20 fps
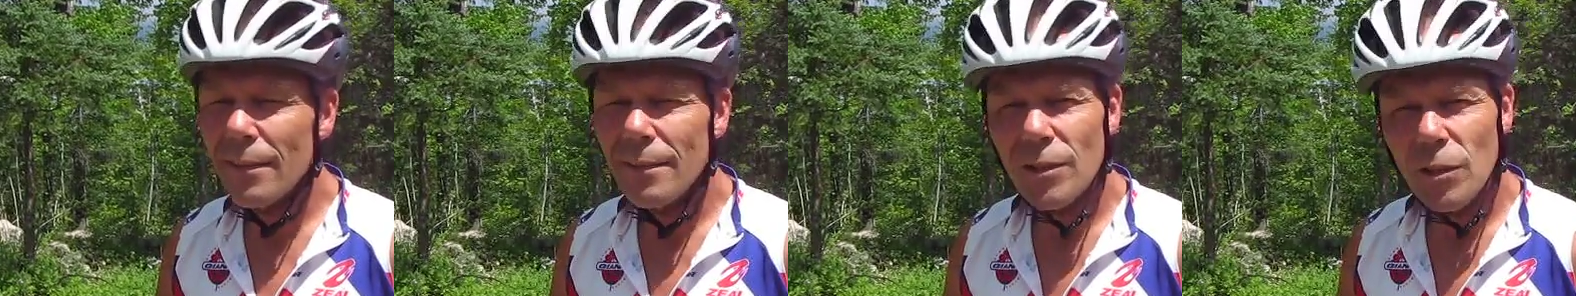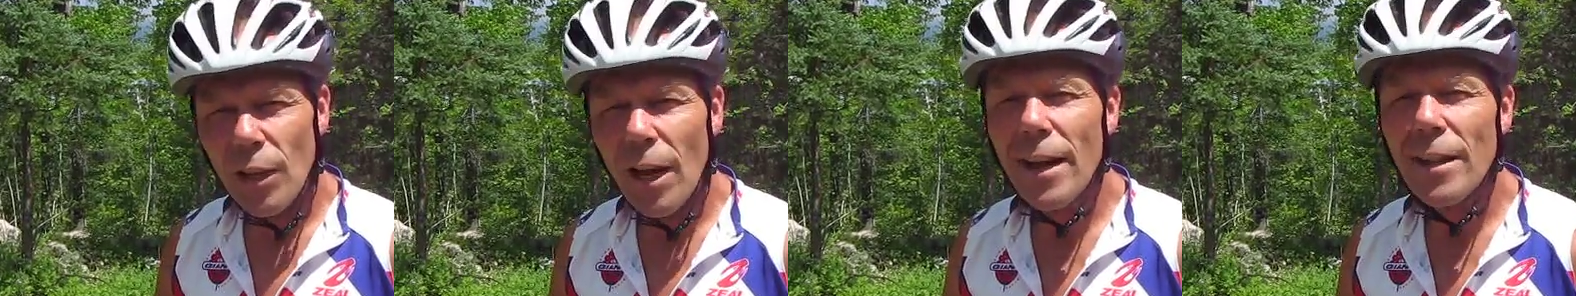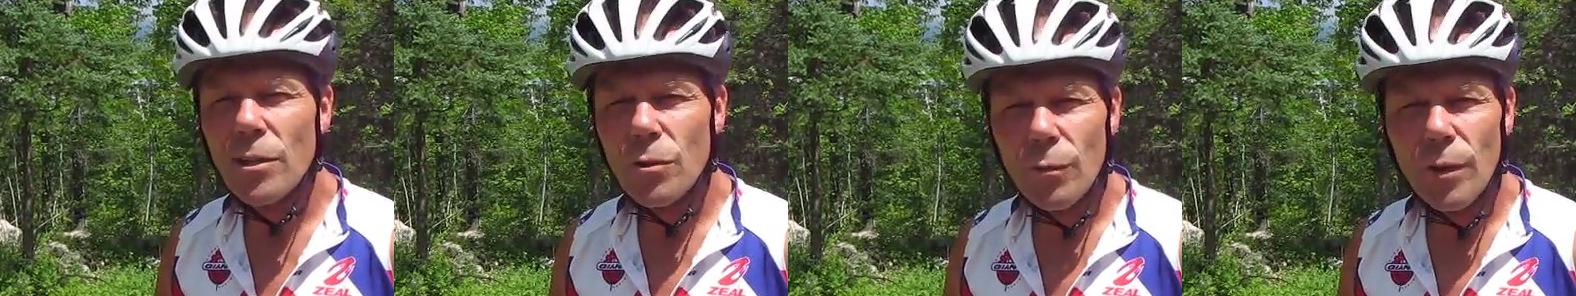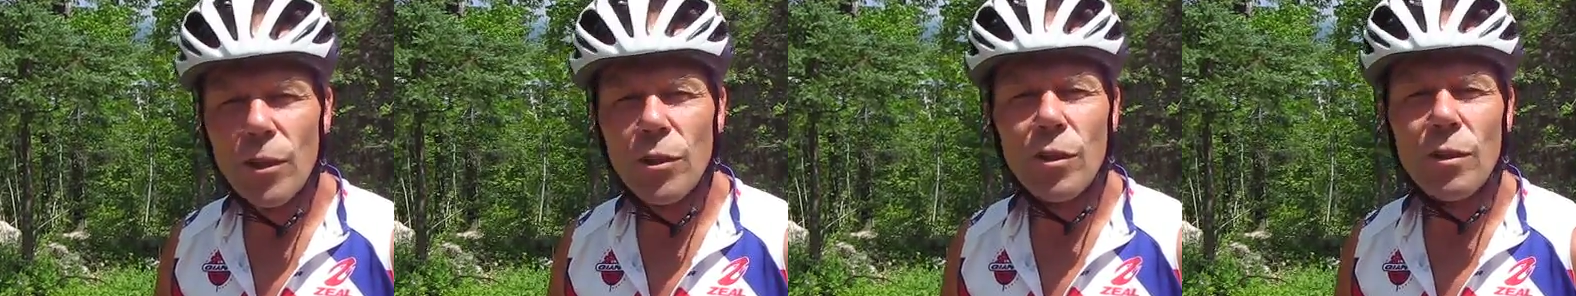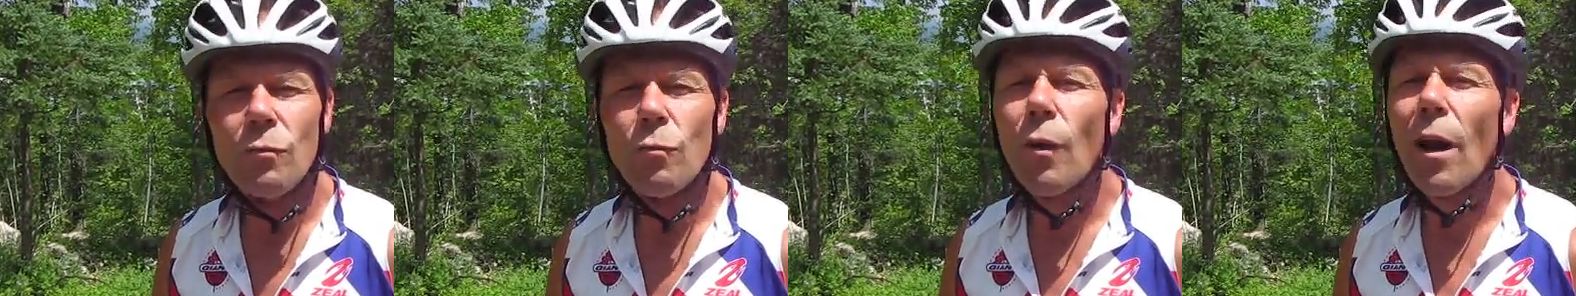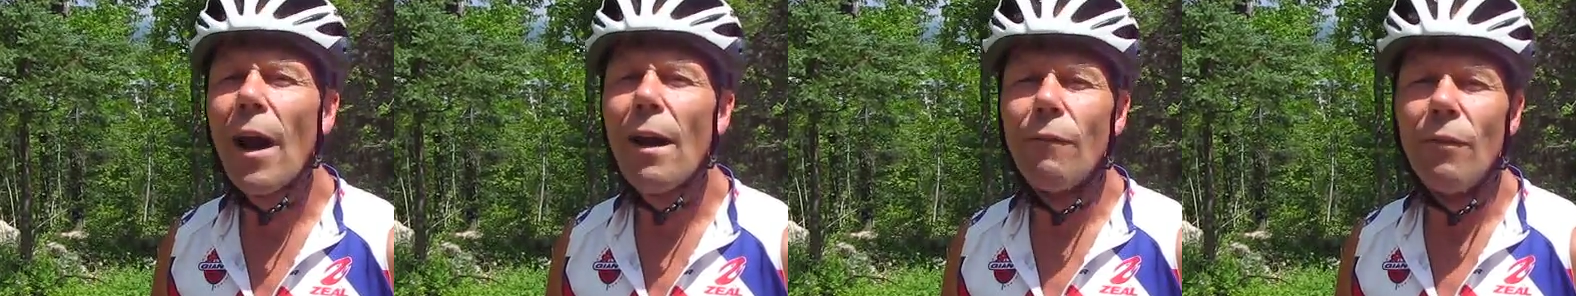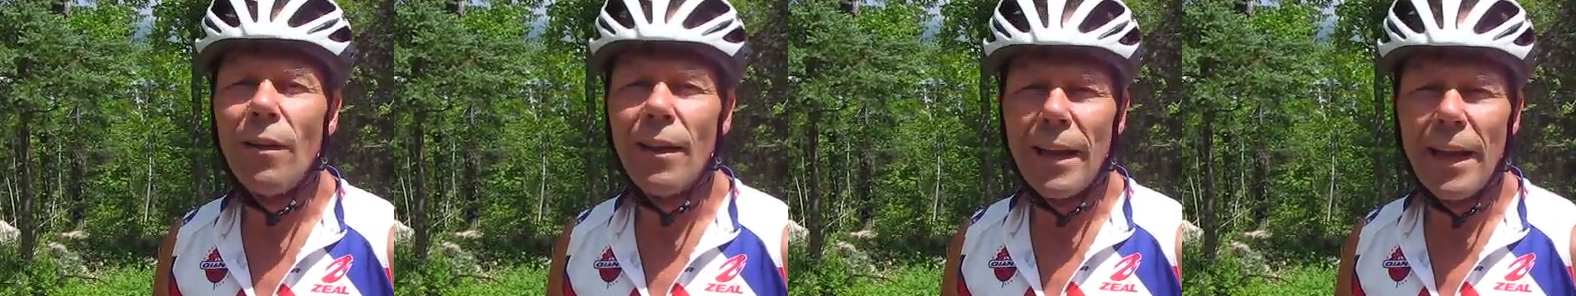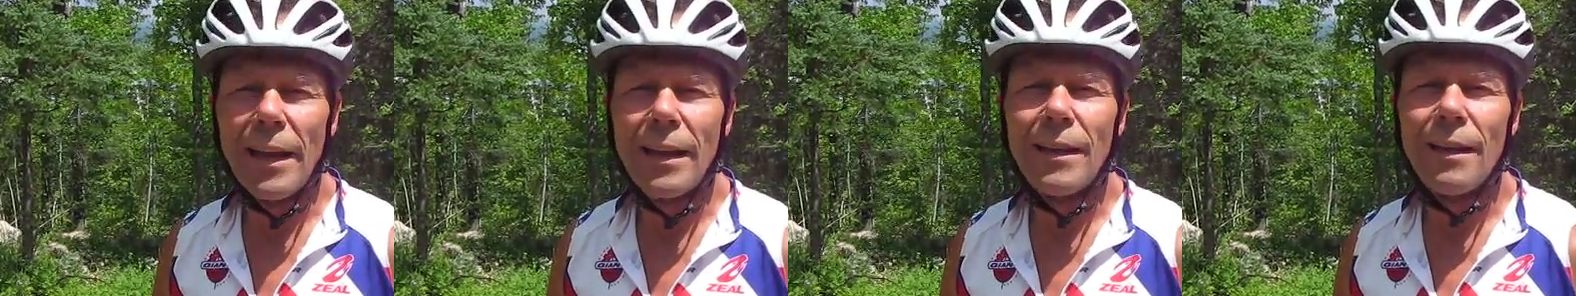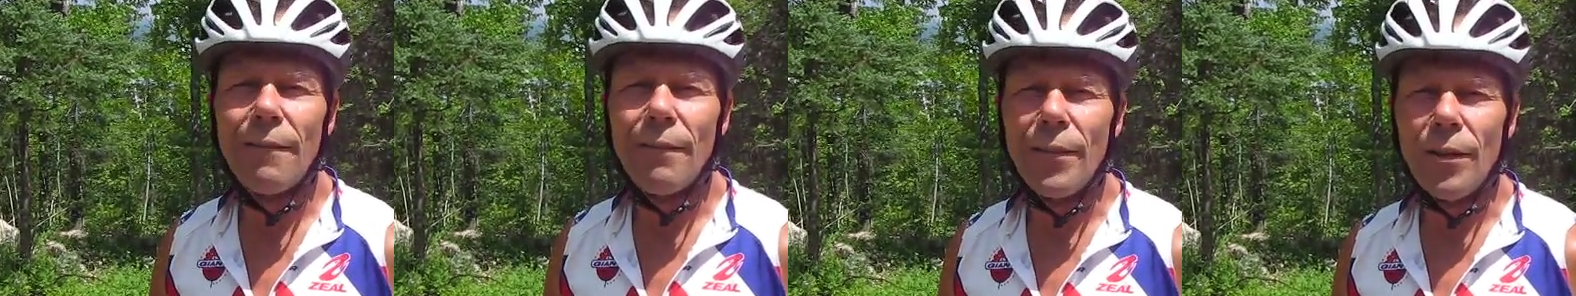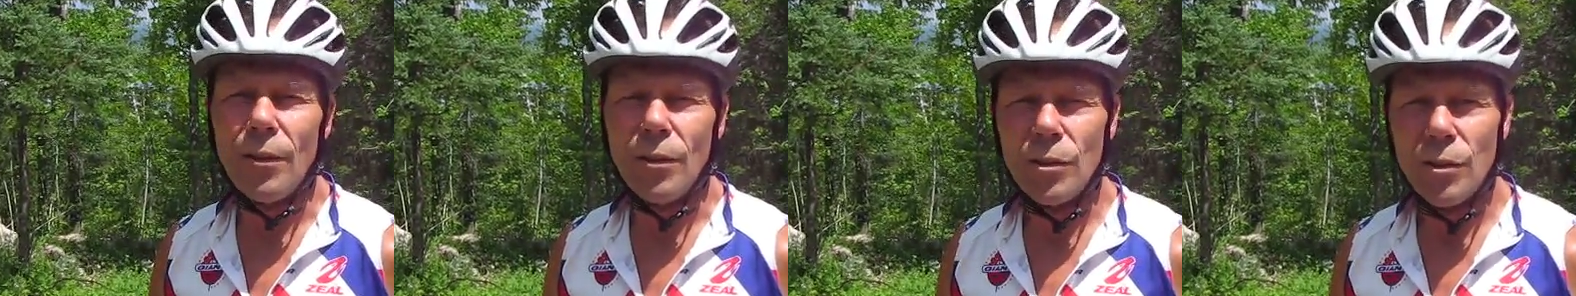Giants Ridge can rival any of
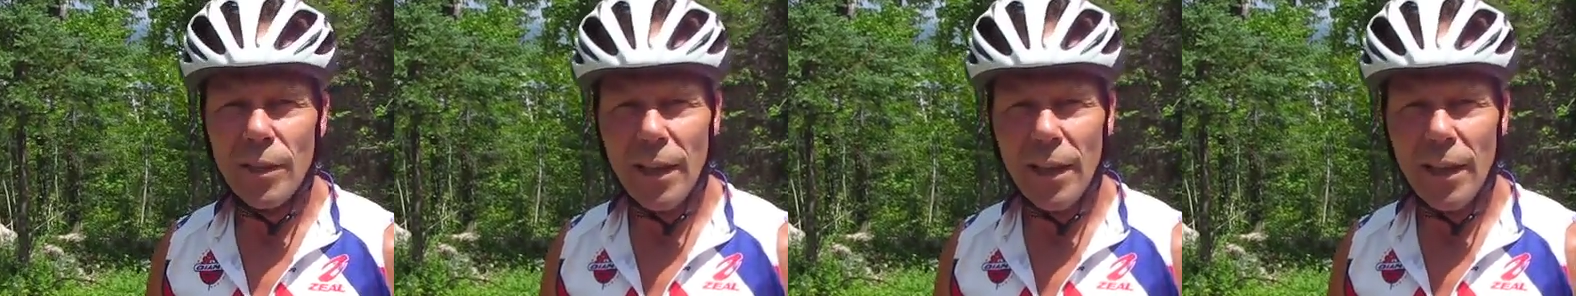those.